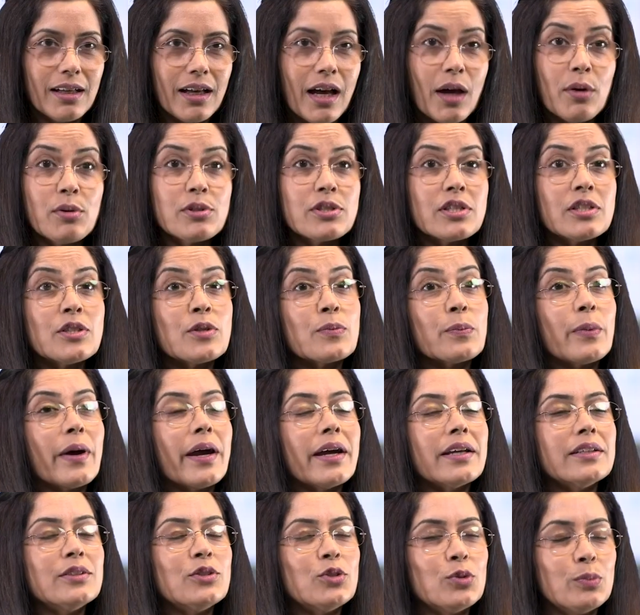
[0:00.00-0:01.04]
I was
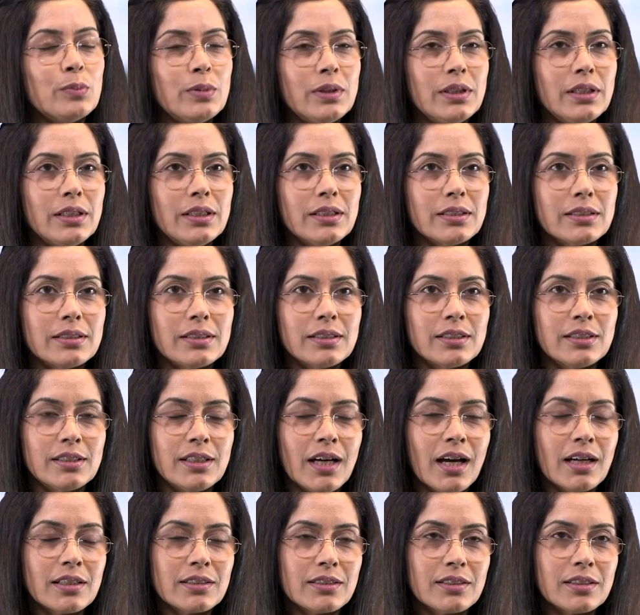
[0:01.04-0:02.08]
inspired to be a
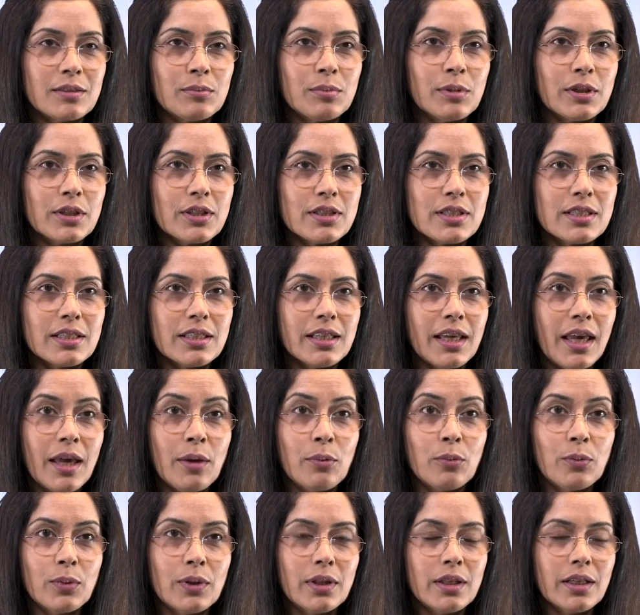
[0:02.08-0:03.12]
doctor because it
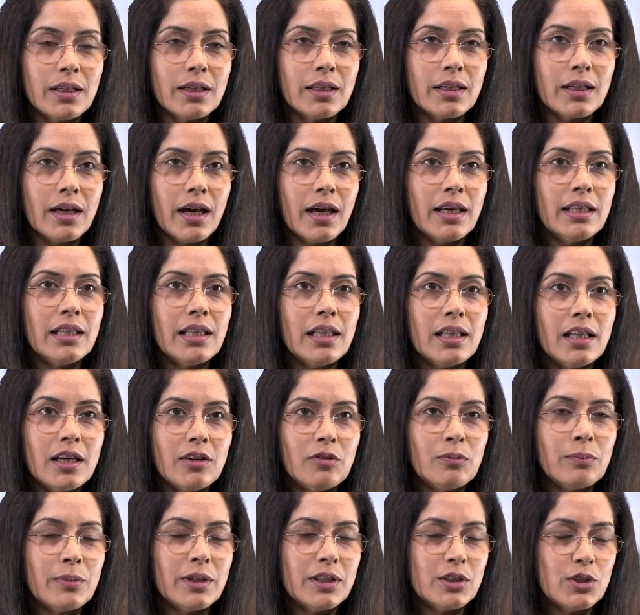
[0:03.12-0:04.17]
came within. I
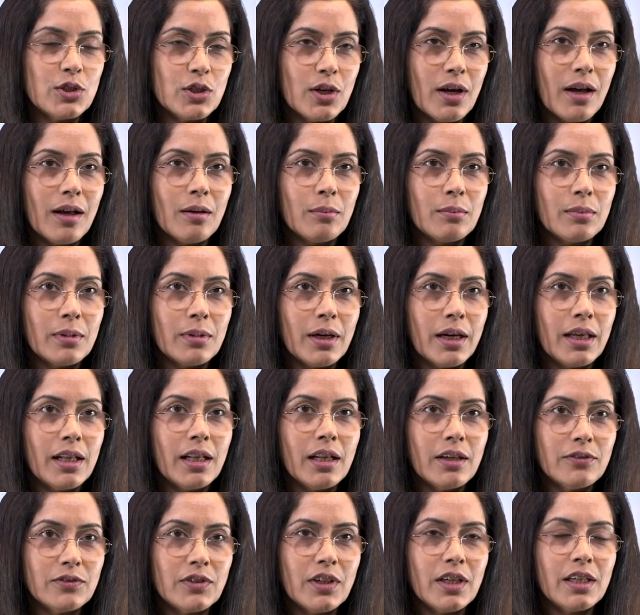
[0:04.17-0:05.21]
love my job. I
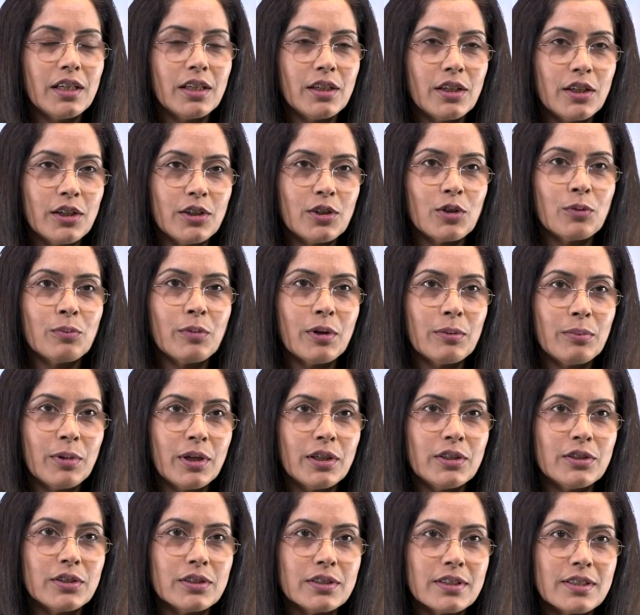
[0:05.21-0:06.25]
love taking care of my
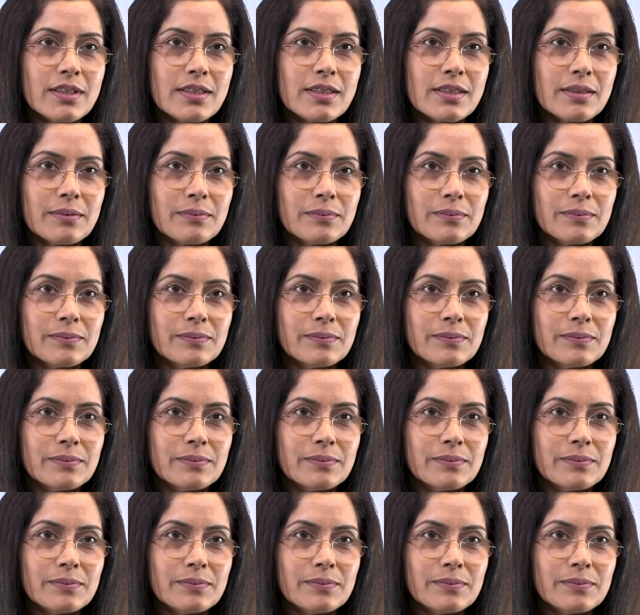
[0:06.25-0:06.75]
patients.